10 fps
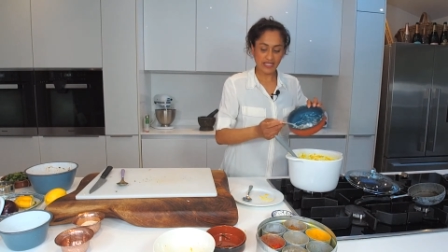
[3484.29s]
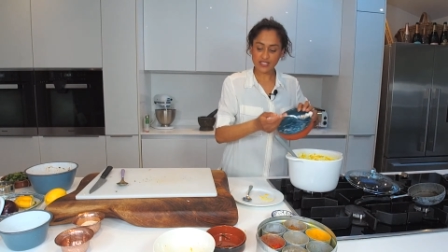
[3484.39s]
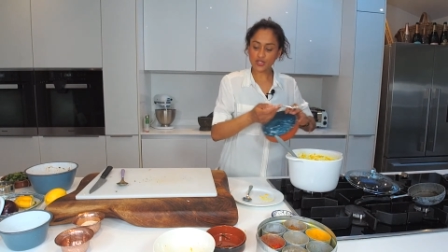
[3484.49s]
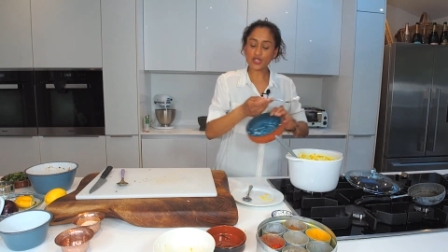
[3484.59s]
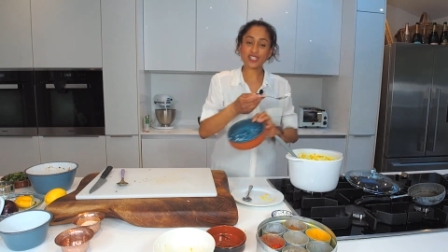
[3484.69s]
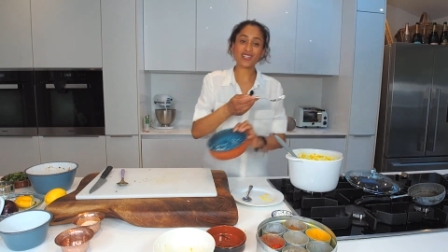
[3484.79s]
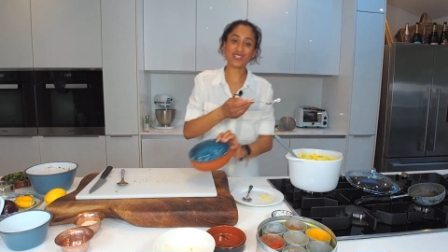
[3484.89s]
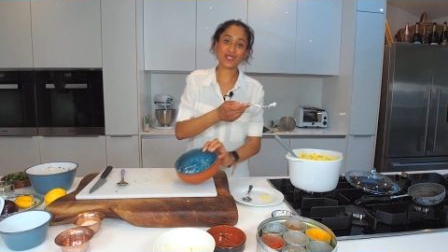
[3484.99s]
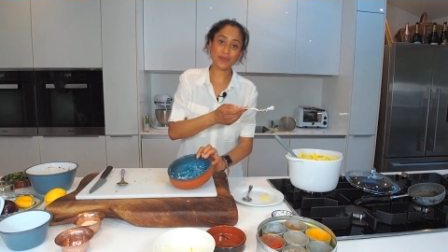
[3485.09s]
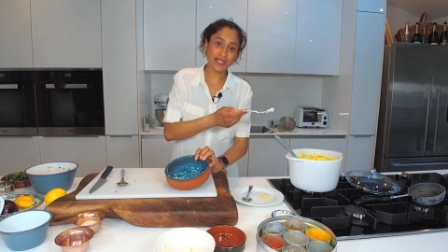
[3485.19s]
It's got a
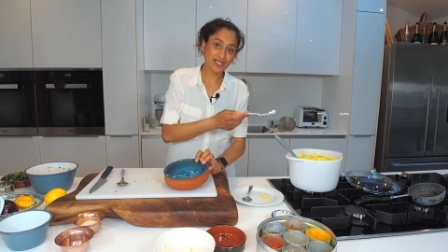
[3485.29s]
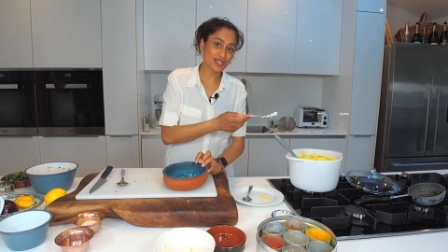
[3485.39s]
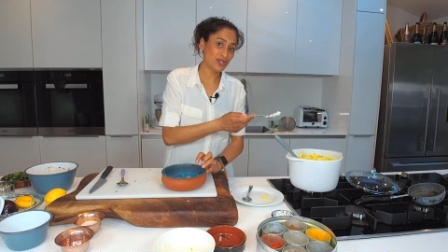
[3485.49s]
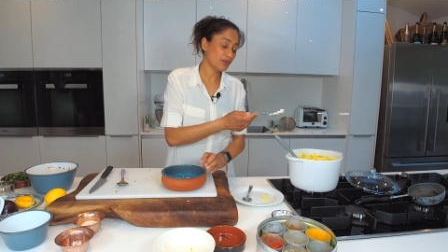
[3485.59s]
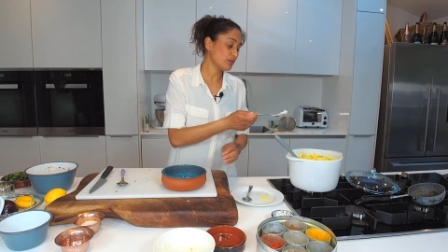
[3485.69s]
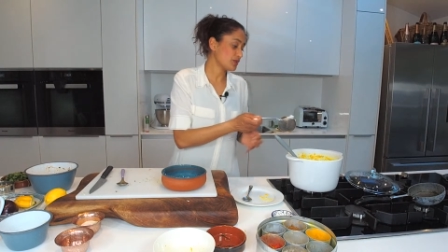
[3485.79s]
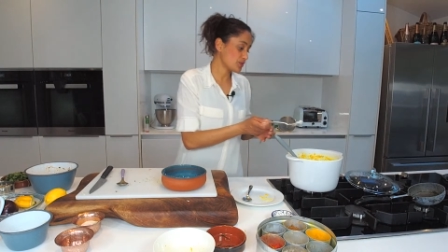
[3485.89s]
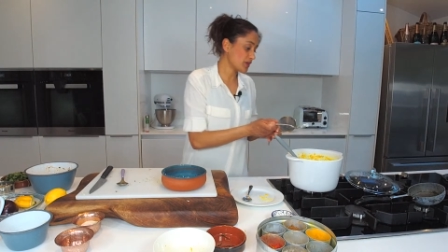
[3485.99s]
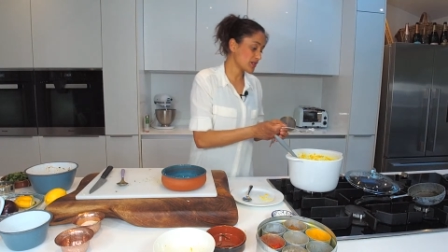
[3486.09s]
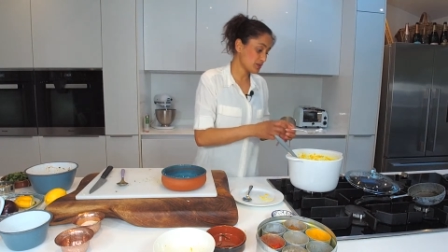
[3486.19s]
slight sweetness to it,
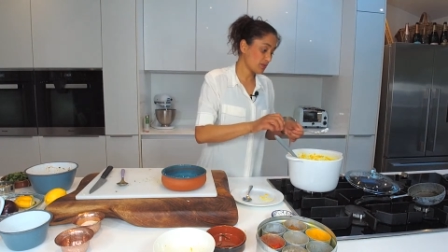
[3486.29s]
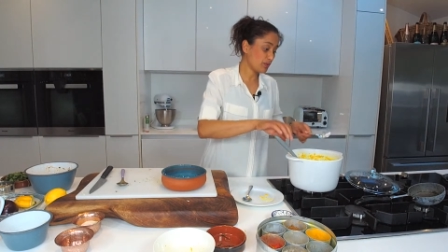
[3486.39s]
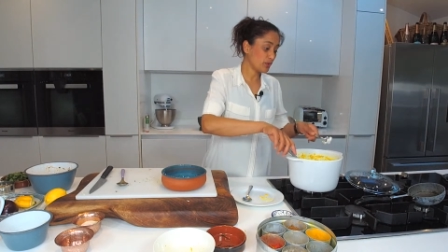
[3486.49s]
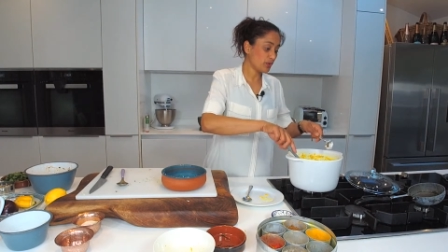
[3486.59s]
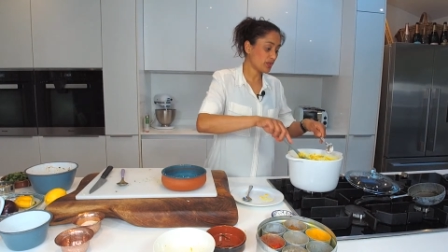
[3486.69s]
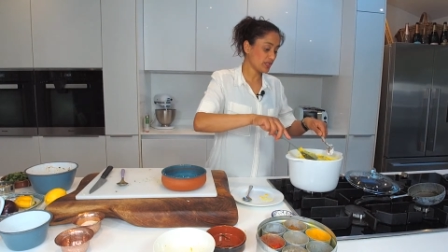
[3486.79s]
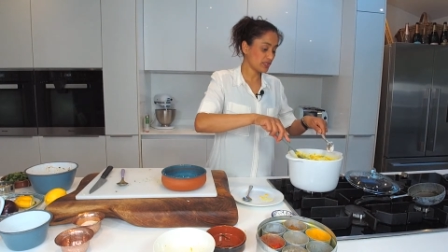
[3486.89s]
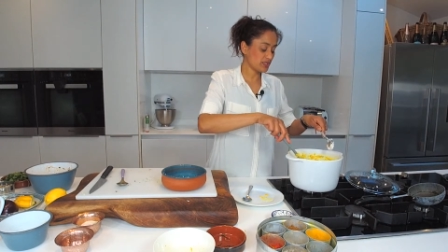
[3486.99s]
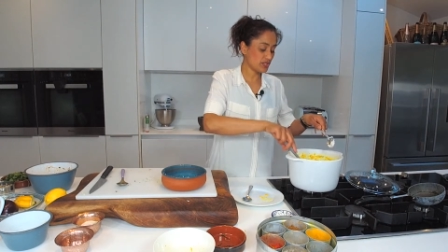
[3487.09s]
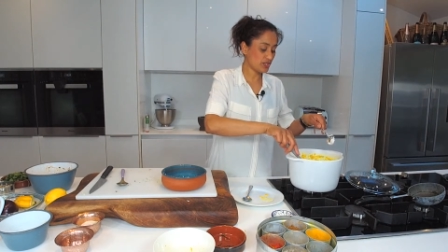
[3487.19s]
which works with pork
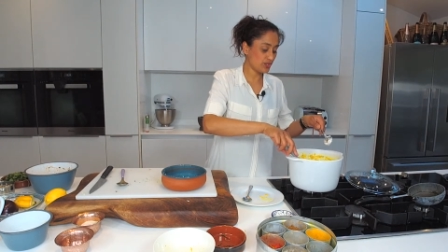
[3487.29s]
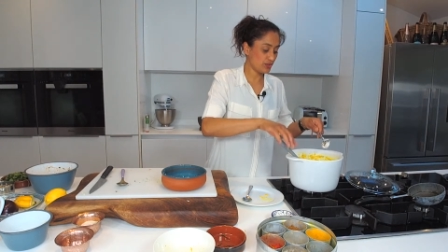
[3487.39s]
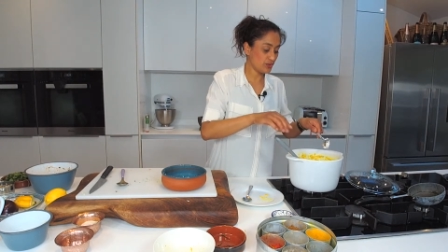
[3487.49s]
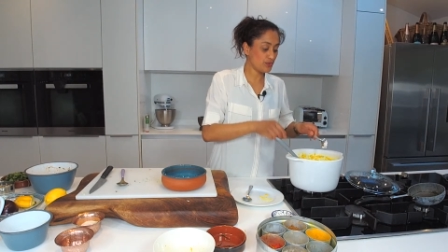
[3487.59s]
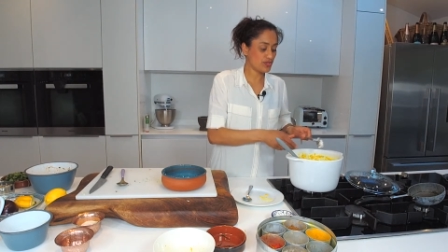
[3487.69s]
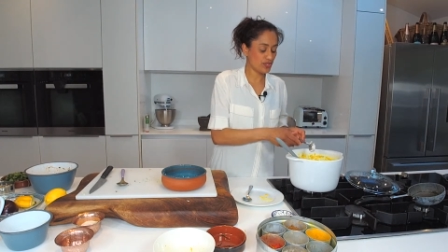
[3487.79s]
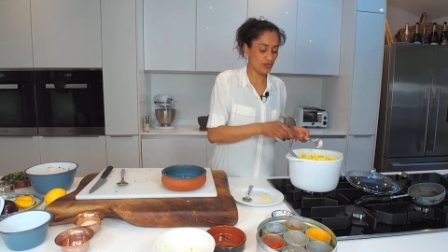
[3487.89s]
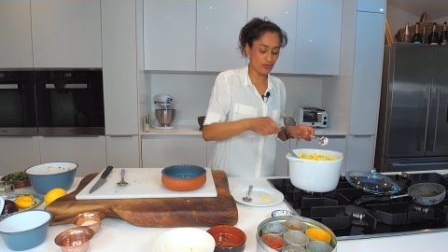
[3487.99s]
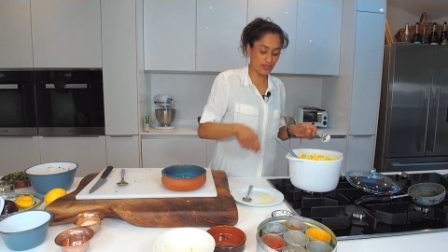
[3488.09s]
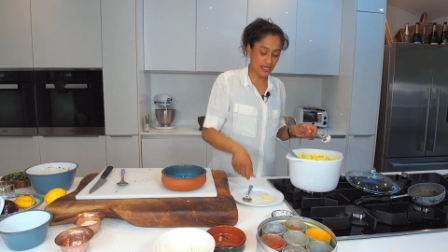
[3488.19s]
too.
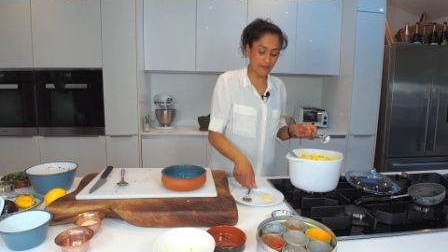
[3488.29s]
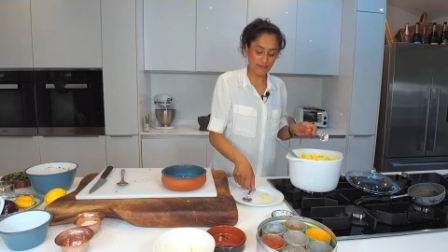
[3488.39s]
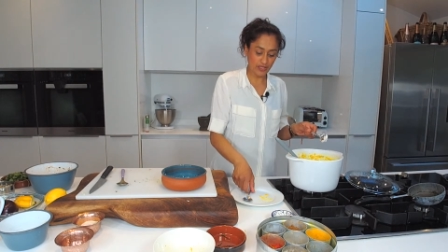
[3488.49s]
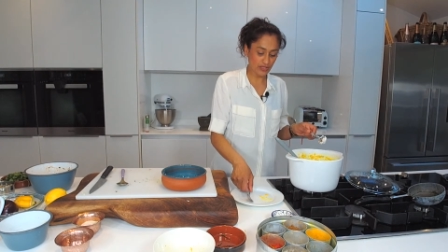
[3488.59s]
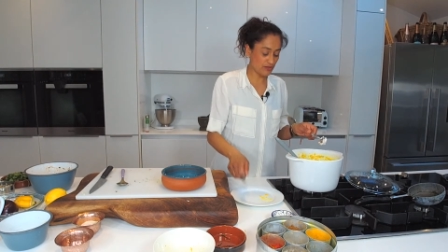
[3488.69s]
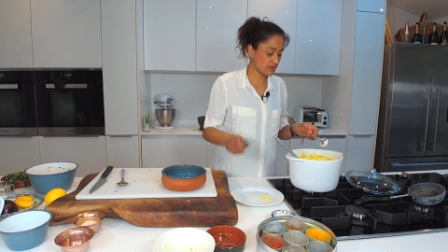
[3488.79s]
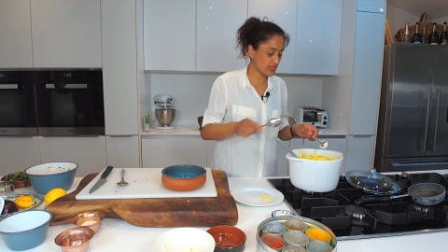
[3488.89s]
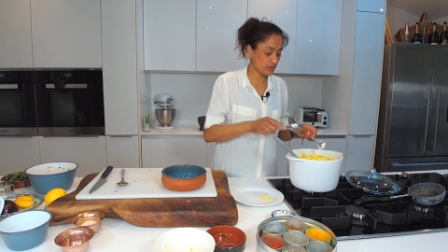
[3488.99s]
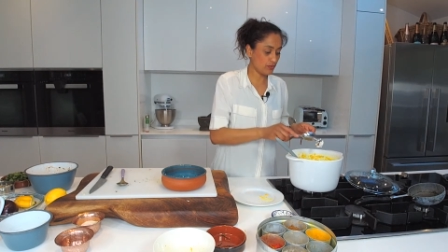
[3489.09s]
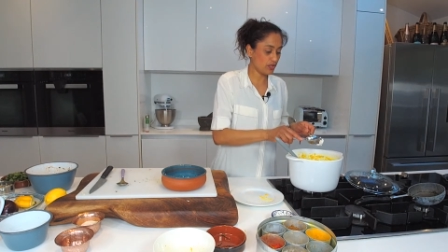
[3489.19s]
So, yep, I don't
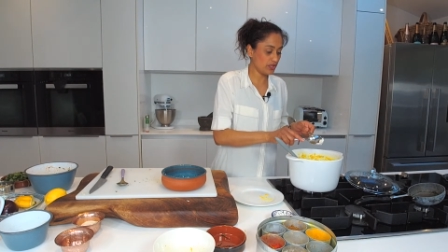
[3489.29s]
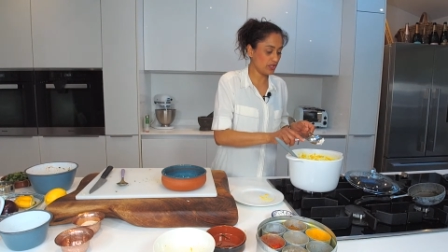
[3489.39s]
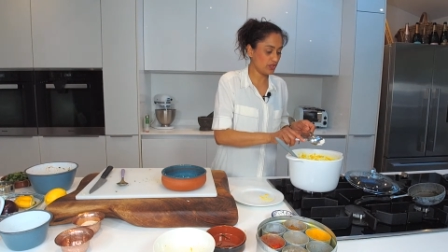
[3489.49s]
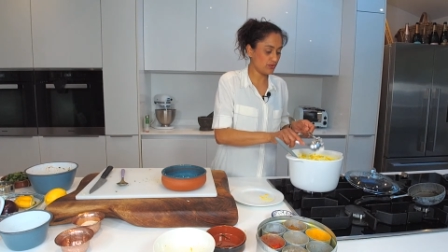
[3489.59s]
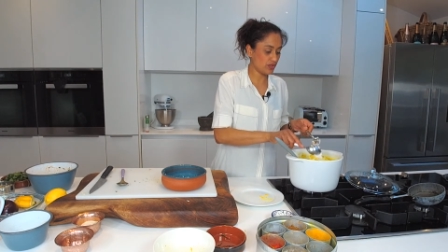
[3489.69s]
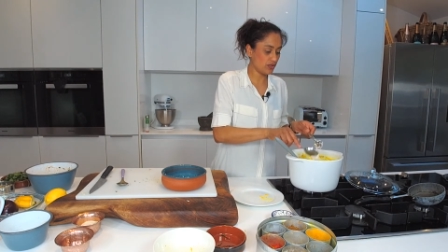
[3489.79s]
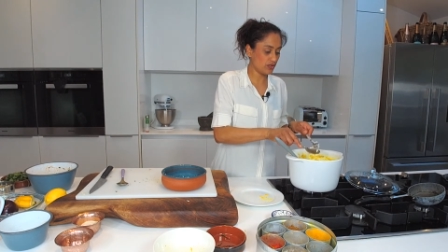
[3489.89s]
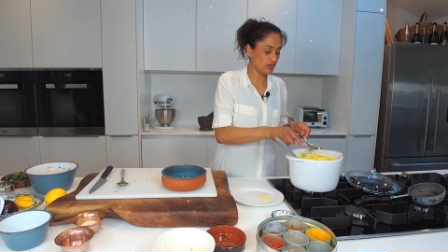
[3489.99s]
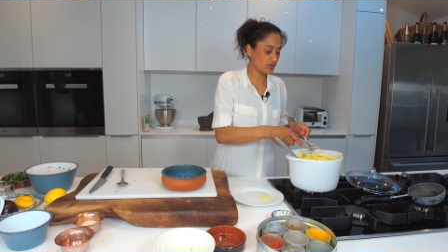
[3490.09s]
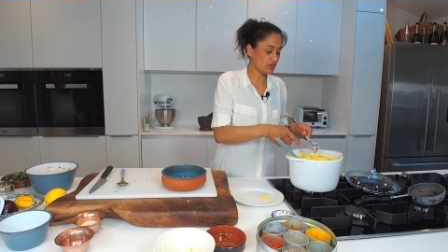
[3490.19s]
see why you
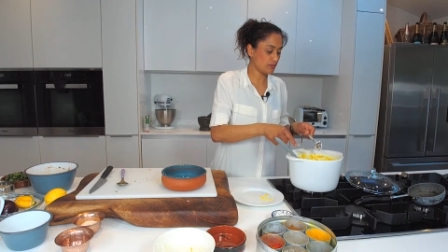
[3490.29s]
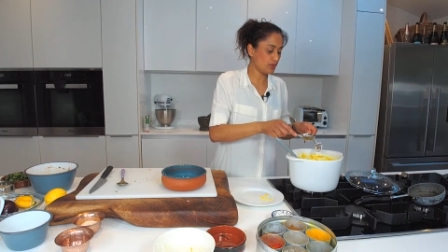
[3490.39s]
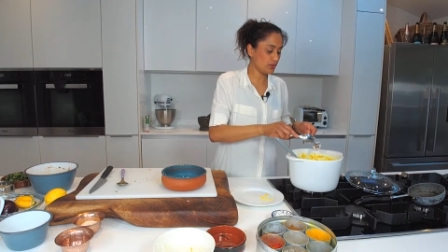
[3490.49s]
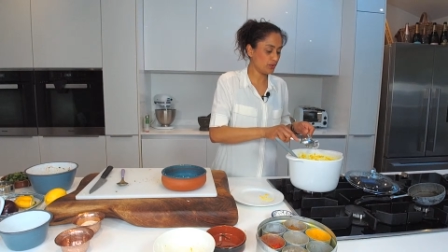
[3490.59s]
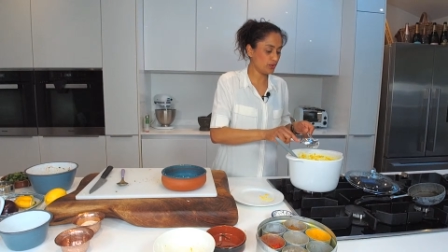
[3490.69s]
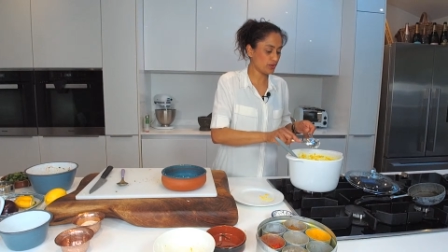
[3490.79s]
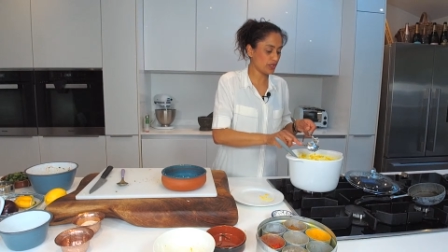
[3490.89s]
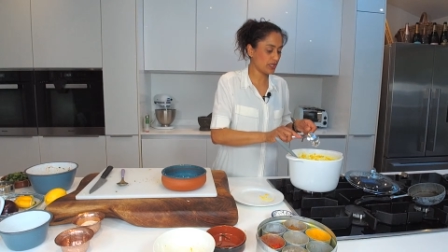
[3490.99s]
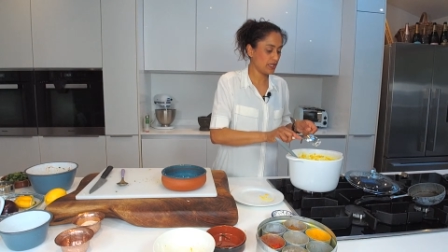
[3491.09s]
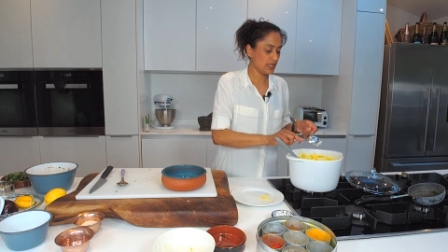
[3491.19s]
can't use pork.